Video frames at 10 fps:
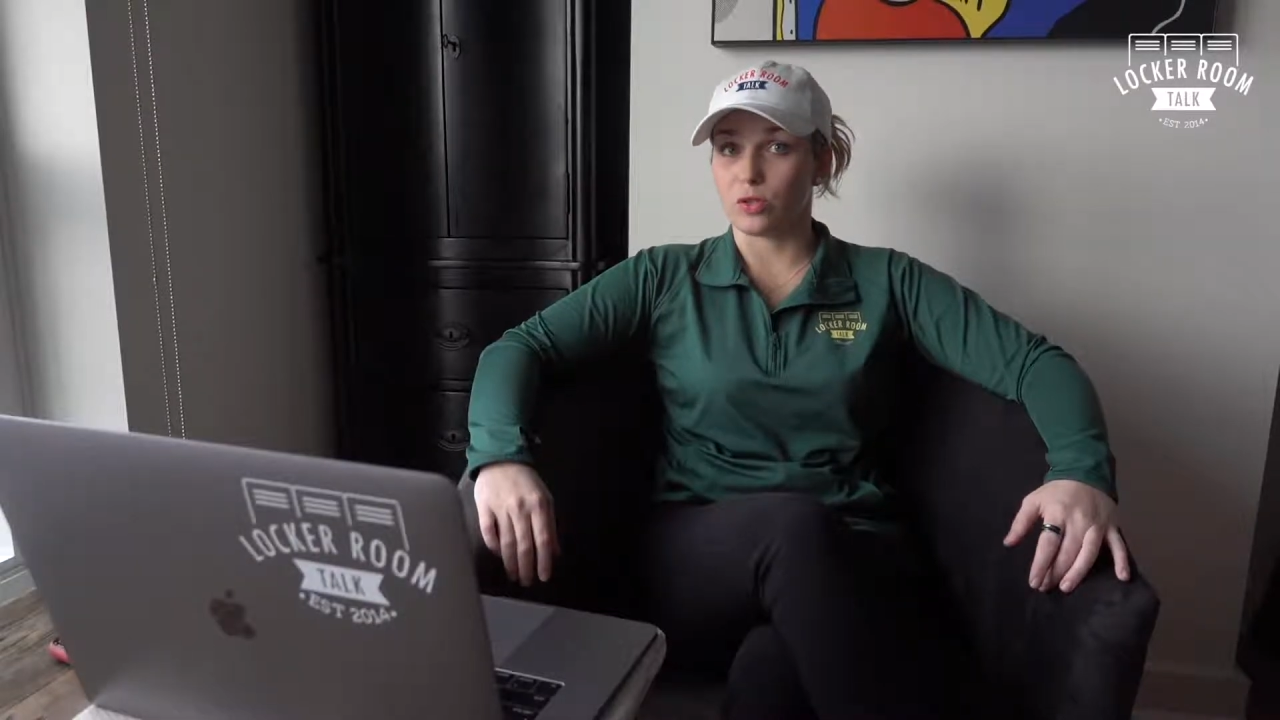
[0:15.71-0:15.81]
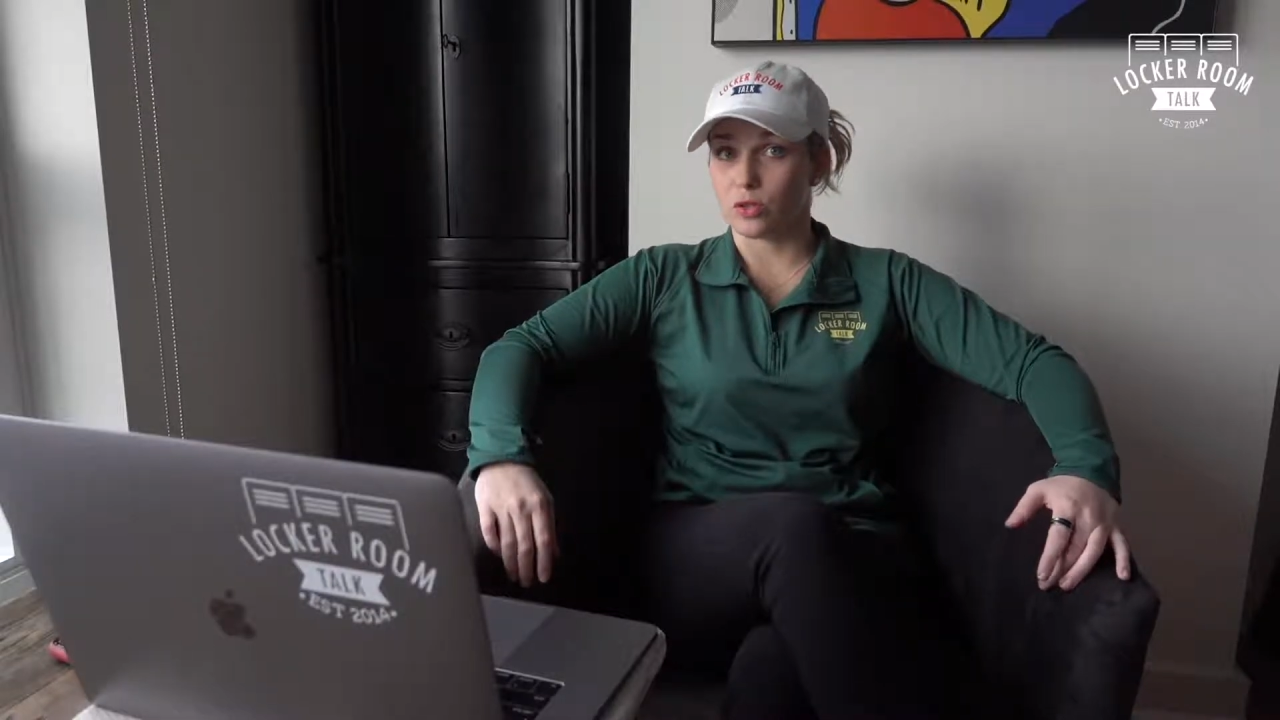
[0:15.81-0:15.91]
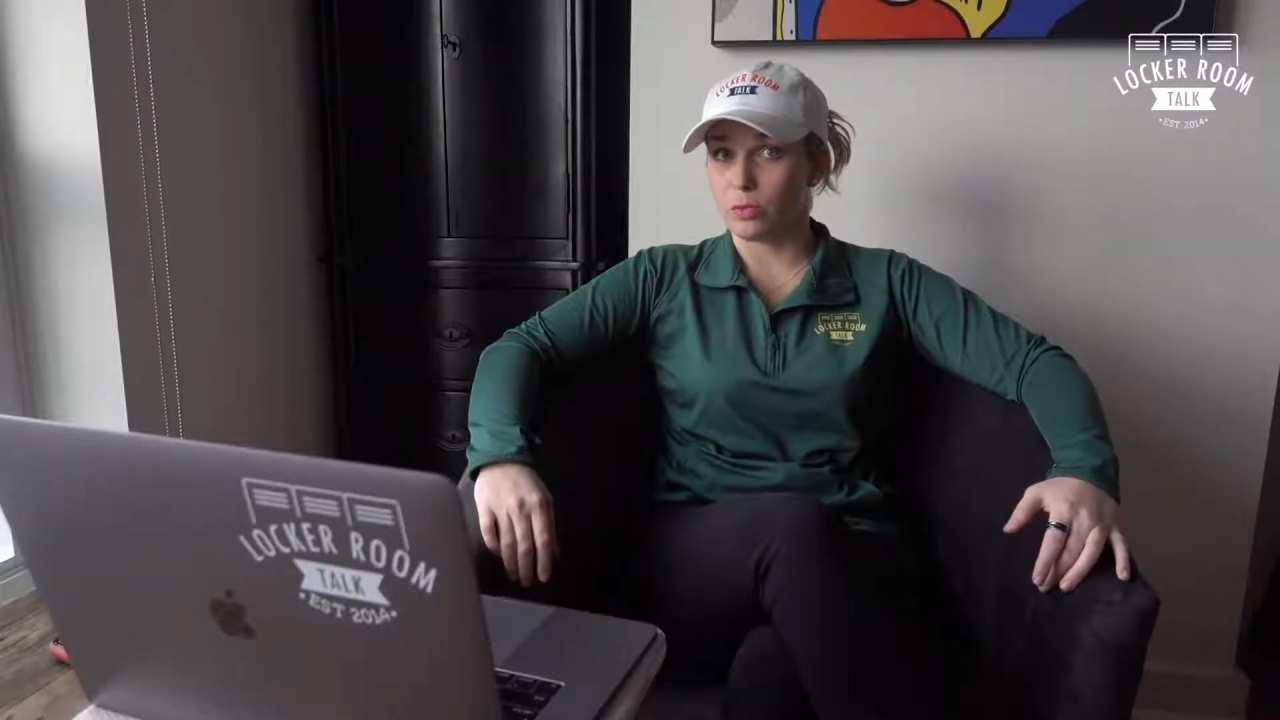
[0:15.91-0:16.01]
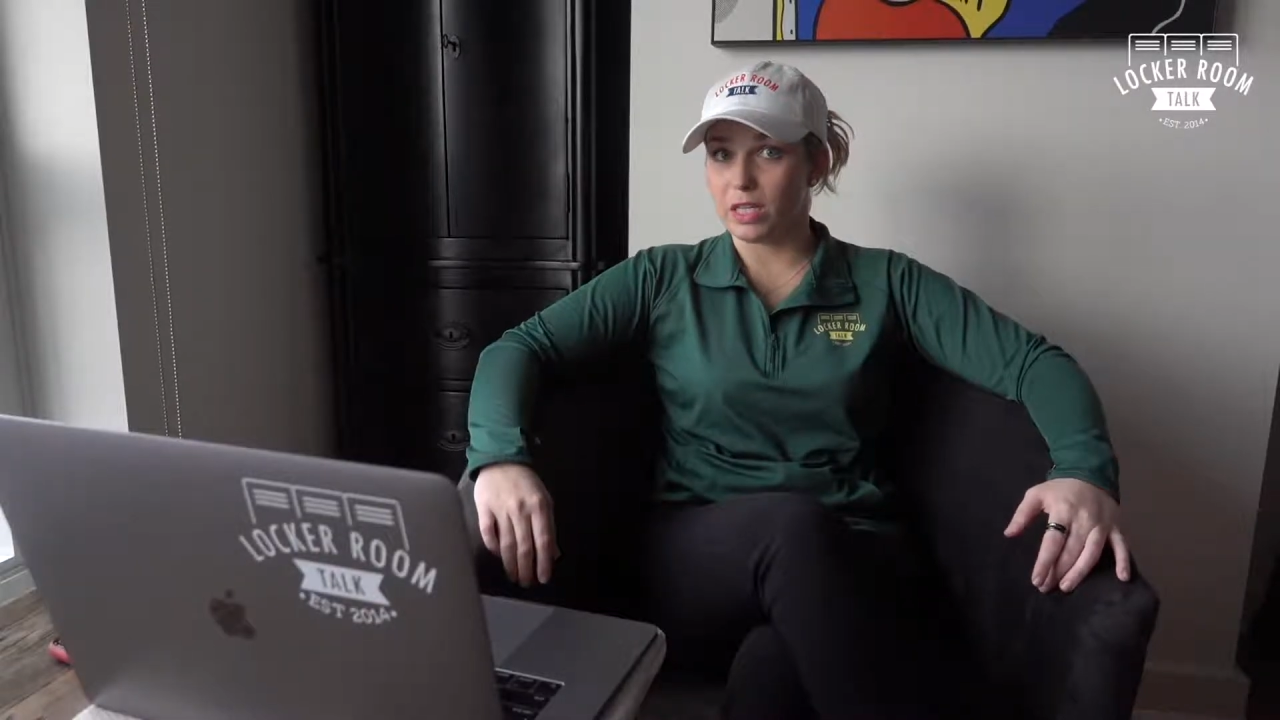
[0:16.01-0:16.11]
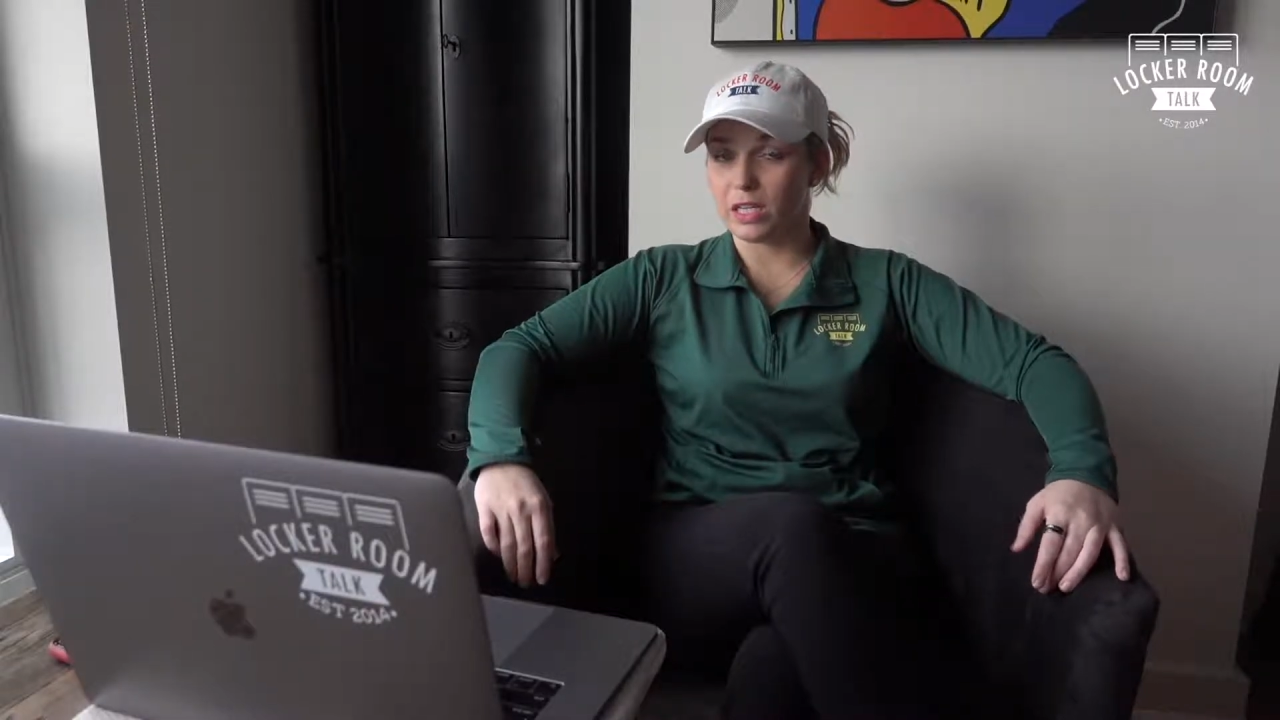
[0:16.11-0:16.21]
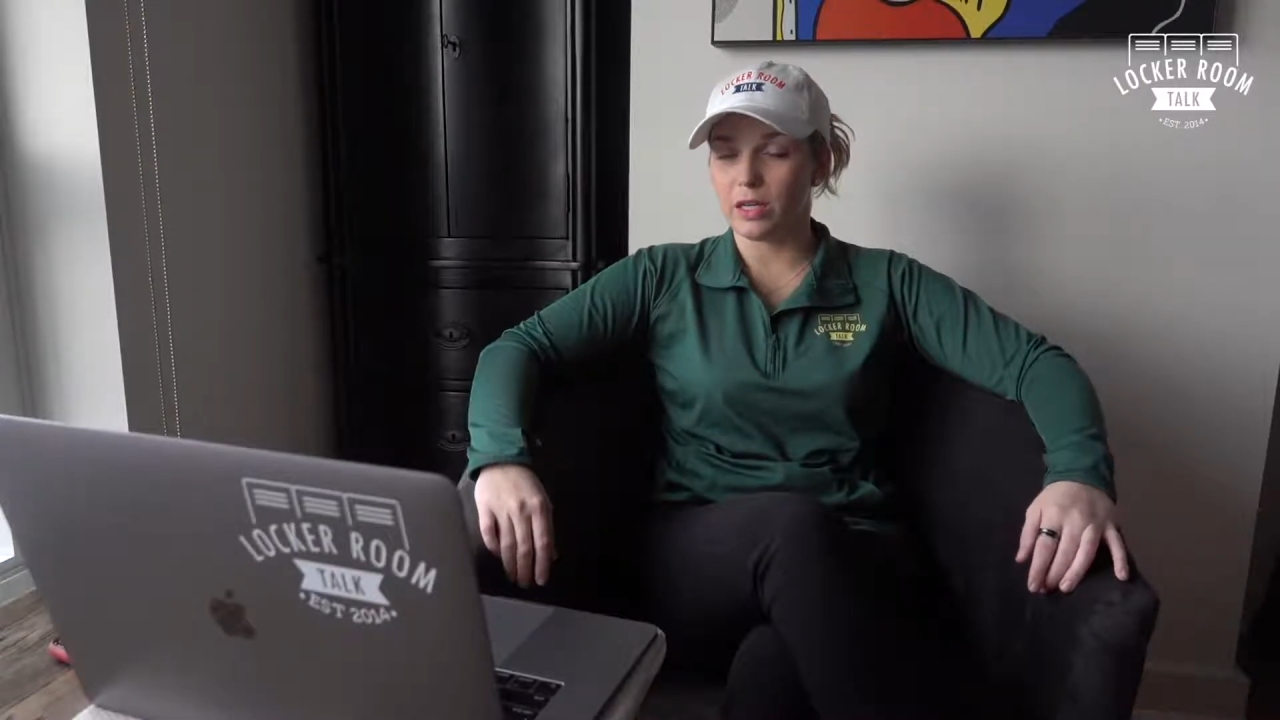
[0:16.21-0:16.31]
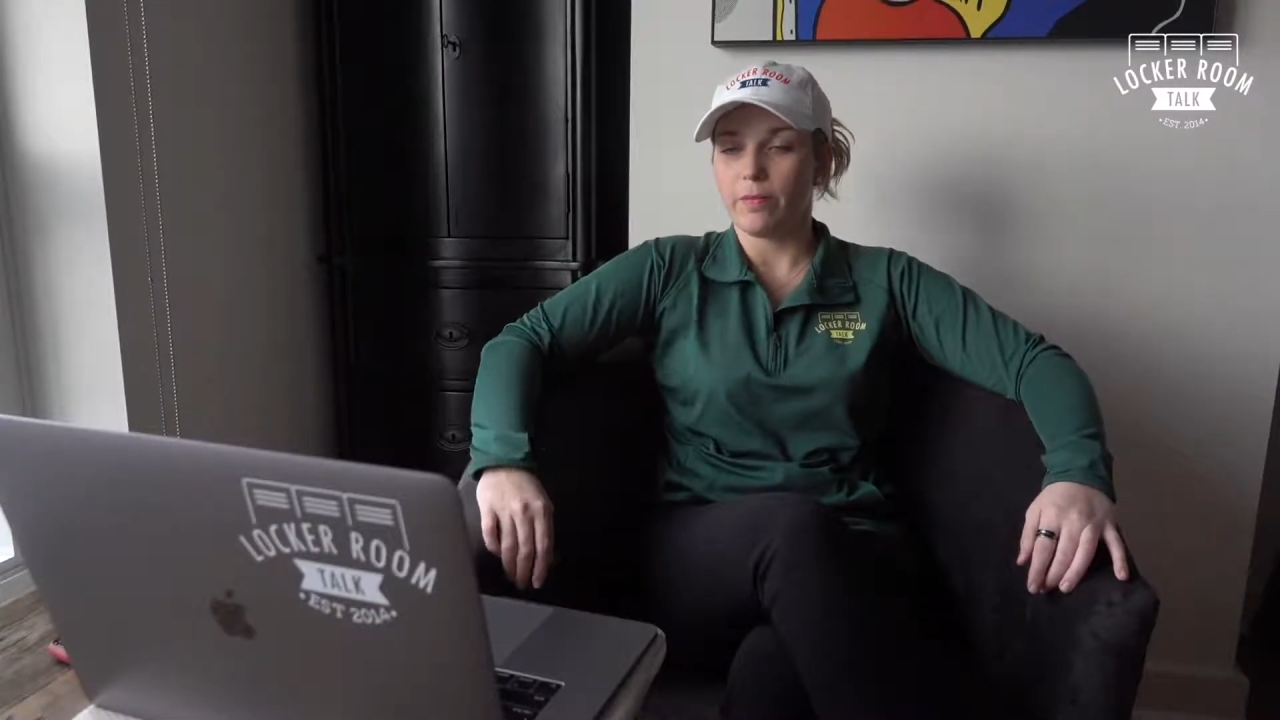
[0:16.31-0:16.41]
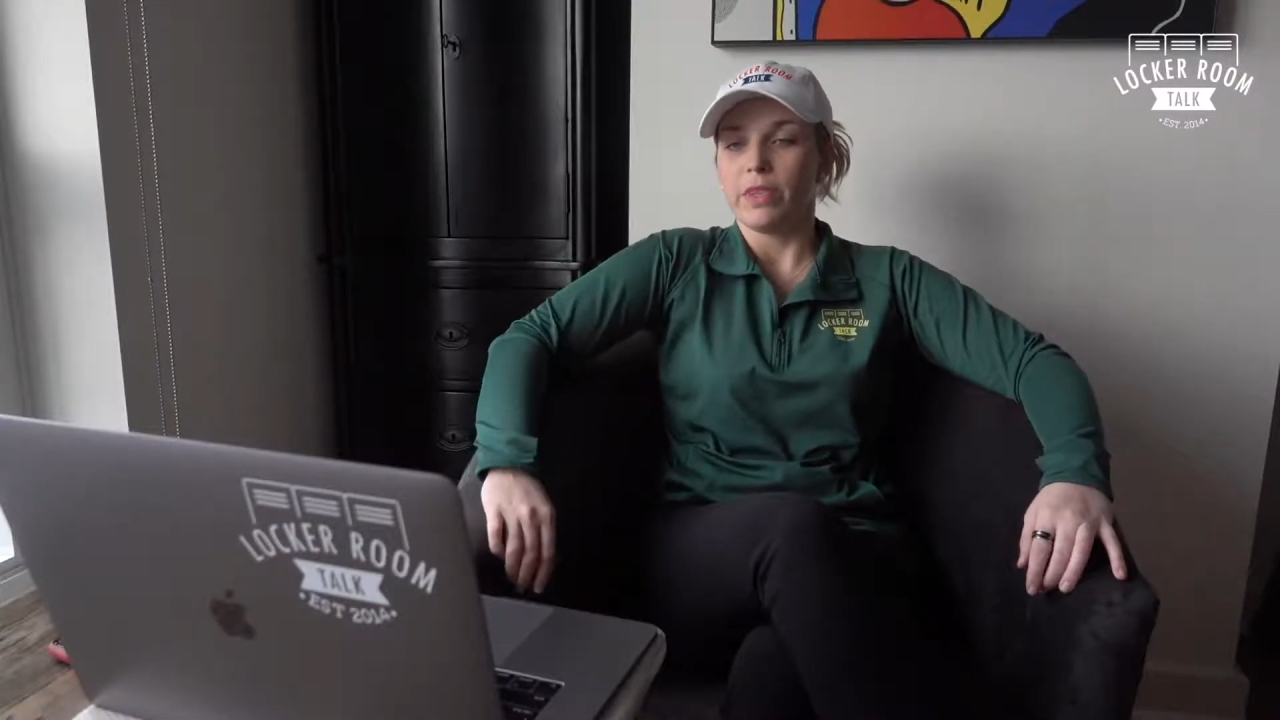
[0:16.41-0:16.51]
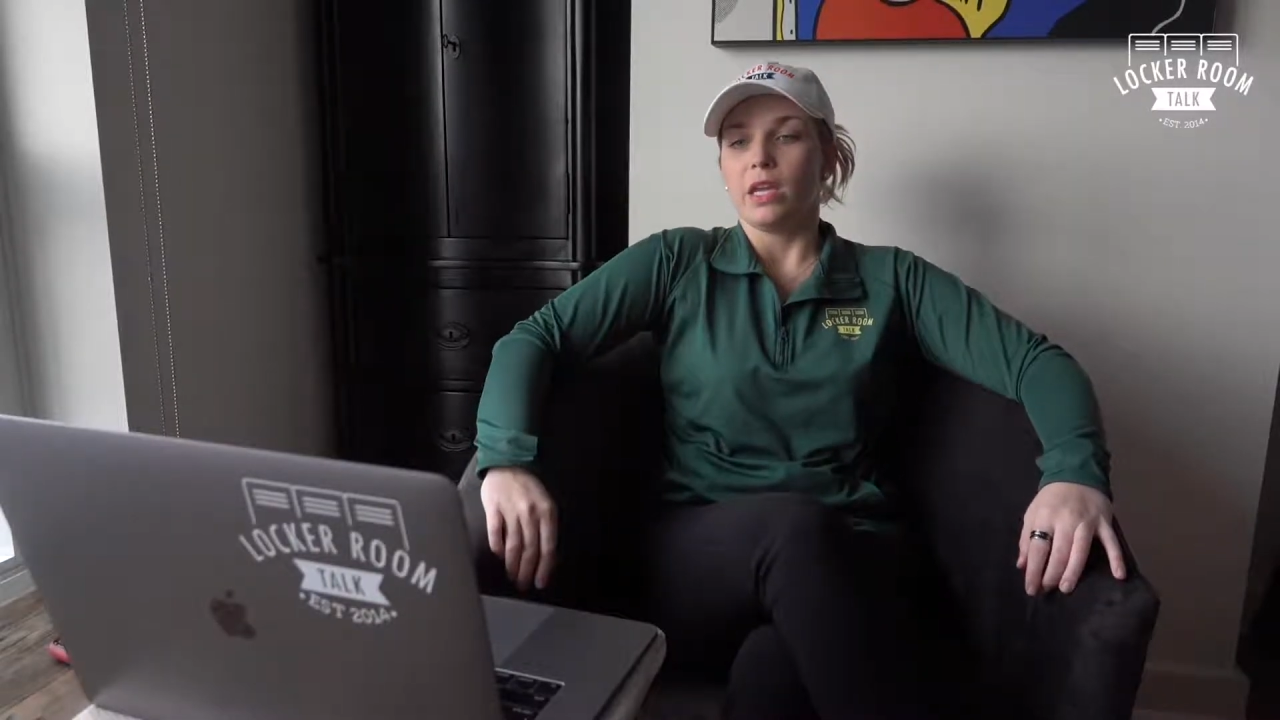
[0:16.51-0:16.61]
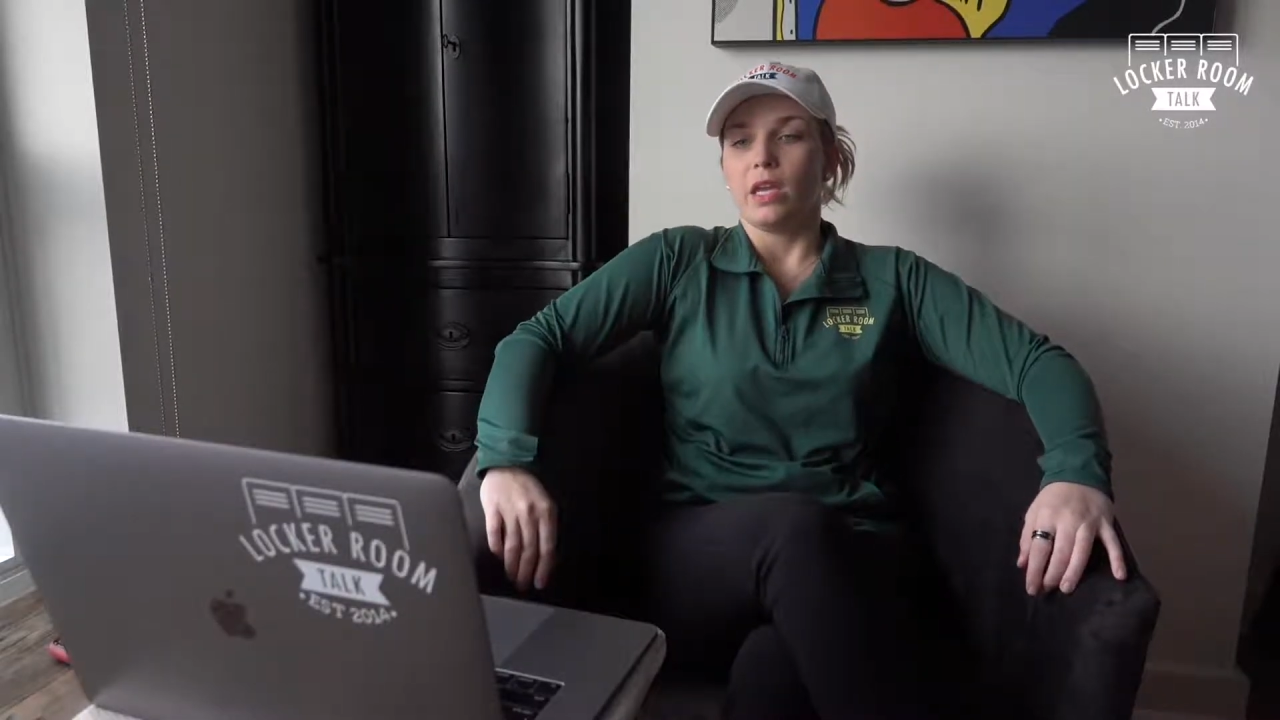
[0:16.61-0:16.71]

social media.